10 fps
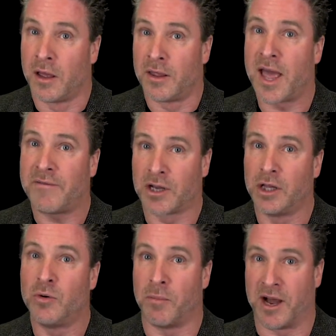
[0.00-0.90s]
they have a
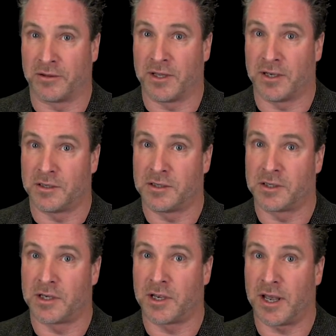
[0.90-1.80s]
clue about
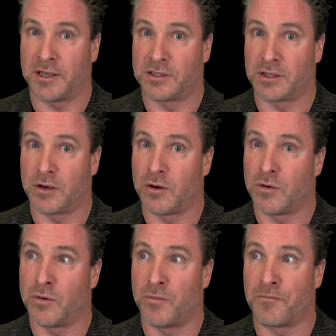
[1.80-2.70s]
this. And
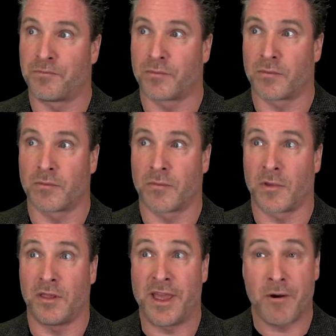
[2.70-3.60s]
so
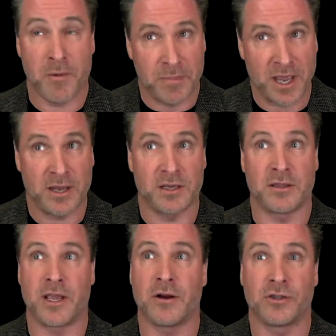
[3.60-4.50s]
their
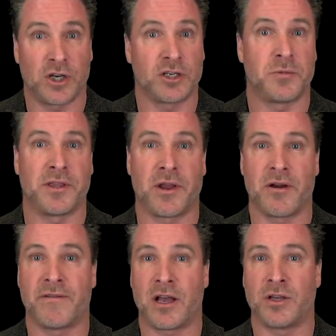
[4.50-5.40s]
opinion, their judgment, their
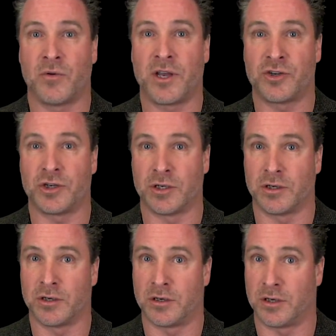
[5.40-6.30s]

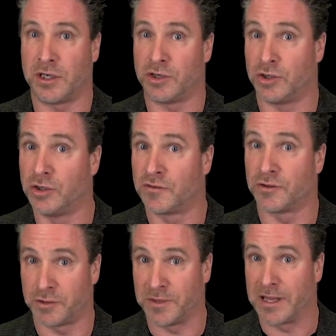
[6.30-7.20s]
evaluation is useful
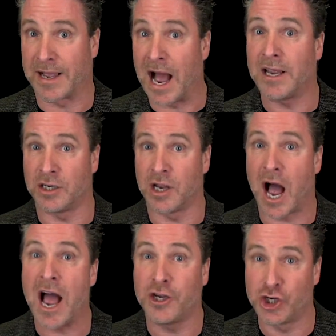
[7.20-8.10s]
to me. Like
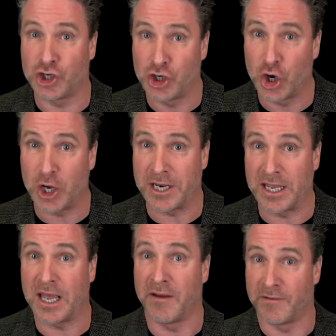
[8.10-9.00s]
I should
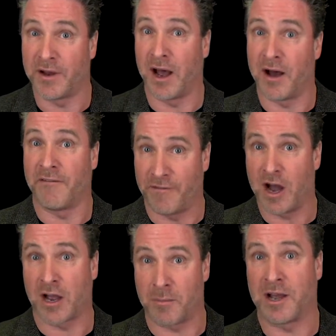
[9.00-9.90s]
give a
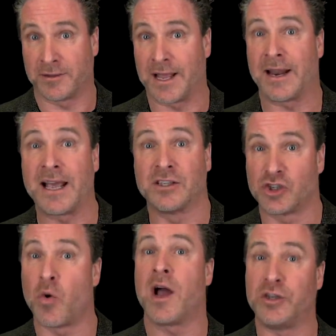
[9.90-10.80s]
fuck about that. And
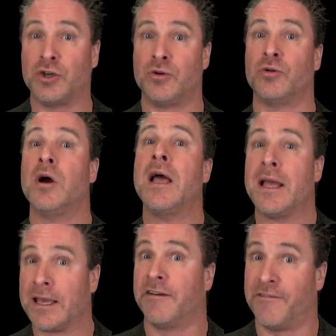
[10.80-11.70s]
so I do
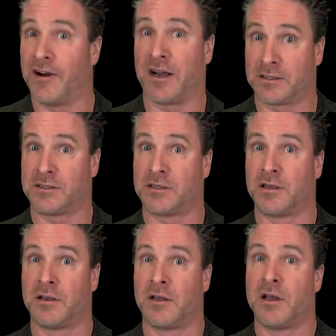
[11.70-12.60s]
give fucks
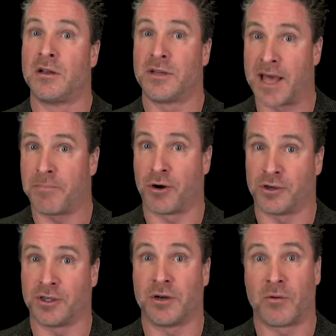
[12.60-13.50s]
to that
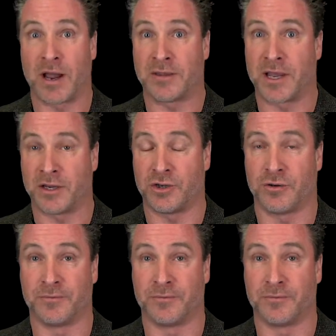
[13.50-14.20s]
person around that issue.